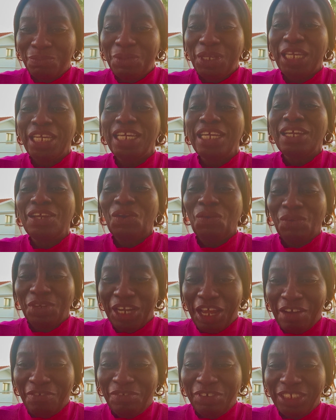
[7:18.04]
me
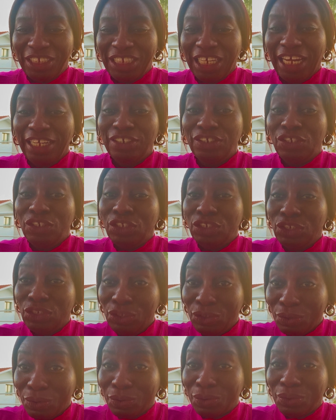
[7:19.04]
on every side.
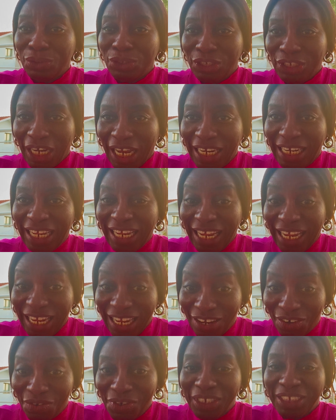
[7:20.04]
You shall
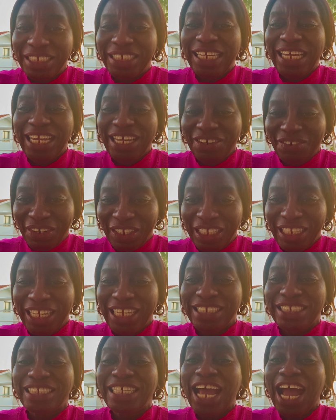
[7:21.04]
increase in
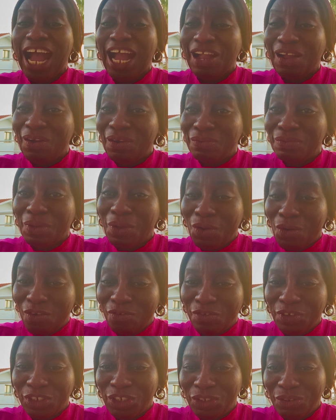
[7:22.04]
greatness and God will
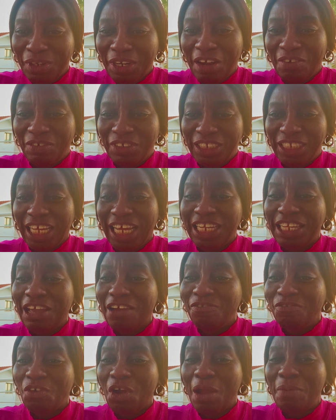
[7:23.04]
comfort you on every side.
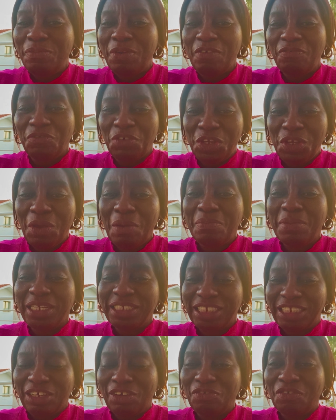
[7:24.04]
Therefore, I pray for you and
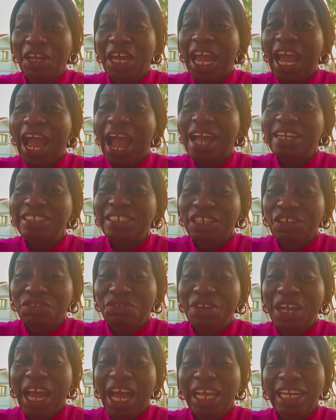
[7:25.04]
myself. I
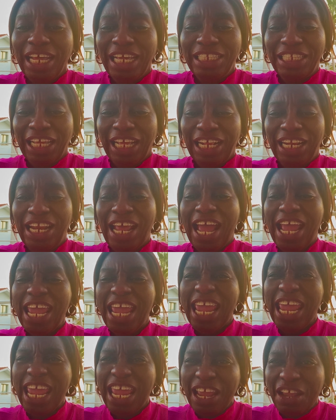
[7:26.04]
decree and I declare
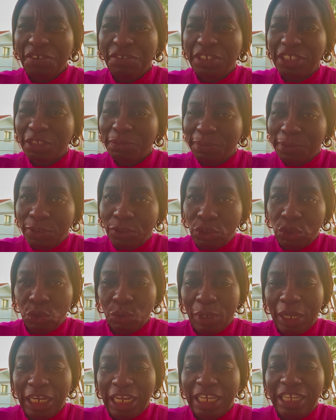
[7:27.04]
increase
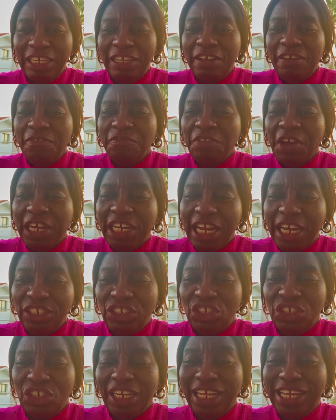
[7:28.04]
spiritually,
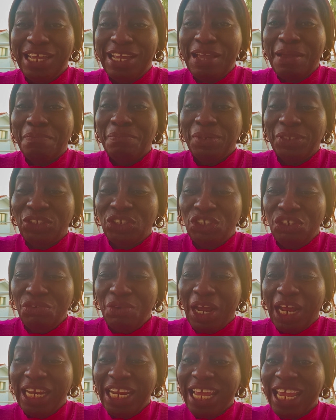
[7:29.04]
financially,
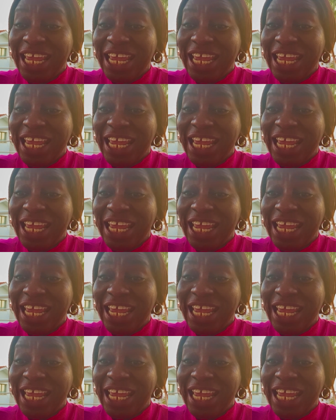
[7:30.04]
materially,